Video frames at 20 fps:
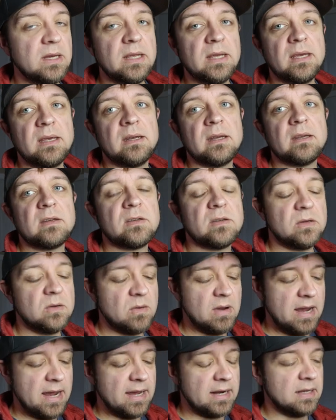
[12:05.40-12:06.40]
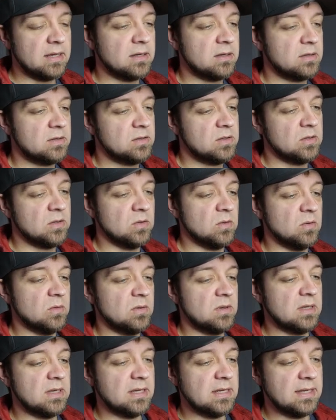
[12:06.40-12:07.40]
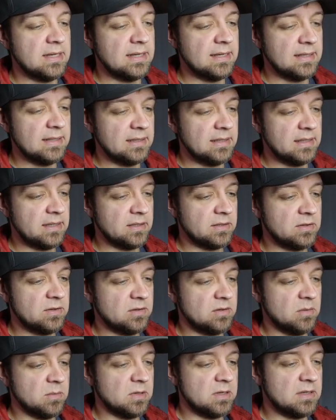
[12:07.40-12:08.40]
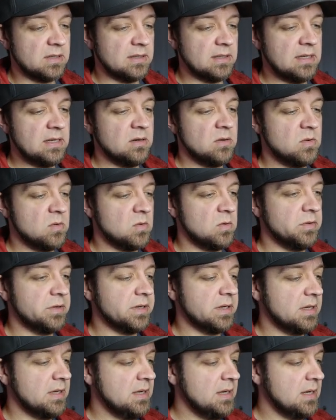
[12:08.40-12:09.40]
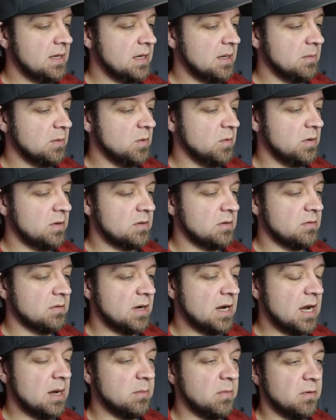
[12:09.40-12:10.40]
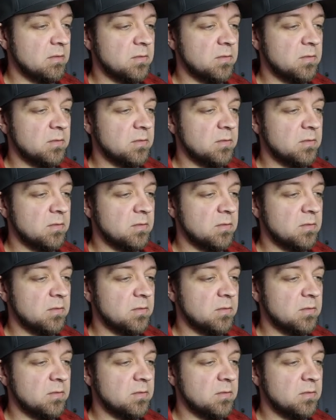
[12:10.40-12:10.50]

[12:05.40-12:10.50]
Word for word: need to add it to the list. So I'm going to delete holding, and I'm going to grab